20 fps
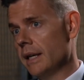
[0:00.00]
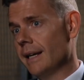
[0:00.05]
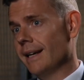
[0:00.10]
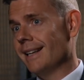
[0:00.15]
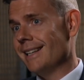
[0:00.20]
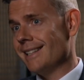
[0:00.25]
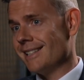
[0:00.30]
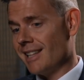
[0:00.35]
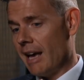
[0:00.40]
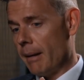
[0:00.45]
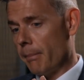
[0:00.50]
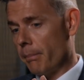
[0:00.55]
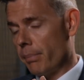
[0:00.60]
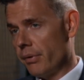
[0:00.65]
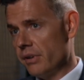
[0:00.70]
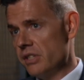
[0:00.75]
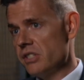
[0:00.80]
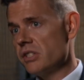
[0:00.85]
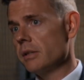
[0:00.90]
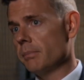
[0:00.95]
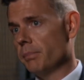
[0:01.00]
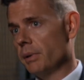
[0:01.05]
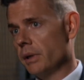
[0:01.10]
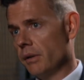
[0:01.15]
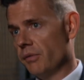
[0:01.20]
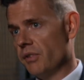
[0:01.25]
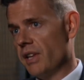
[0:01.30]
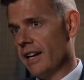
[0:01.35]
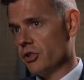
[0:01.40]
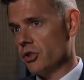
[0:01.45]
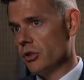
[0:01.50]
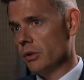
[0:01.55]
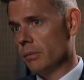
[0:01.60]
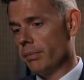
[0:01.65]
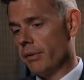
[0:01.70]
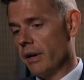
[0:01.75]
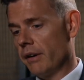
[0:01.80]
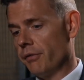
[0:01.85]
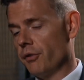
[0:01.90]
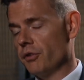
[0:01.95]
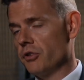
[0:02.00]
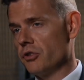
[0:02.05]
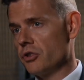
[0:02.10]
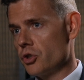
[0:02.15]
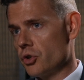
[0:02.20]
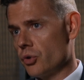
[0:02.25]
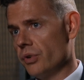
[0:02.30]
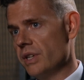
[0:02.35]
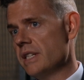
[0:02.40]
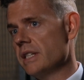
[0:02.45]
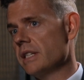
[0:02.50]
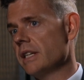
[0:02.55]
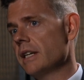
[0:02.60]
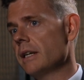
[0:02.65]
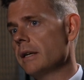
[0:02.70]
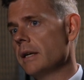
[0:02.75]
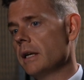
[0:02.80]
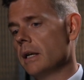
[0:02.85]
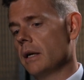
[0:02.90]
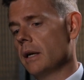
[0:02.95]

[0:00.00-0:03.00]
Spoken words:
It's that principle of national preference, treating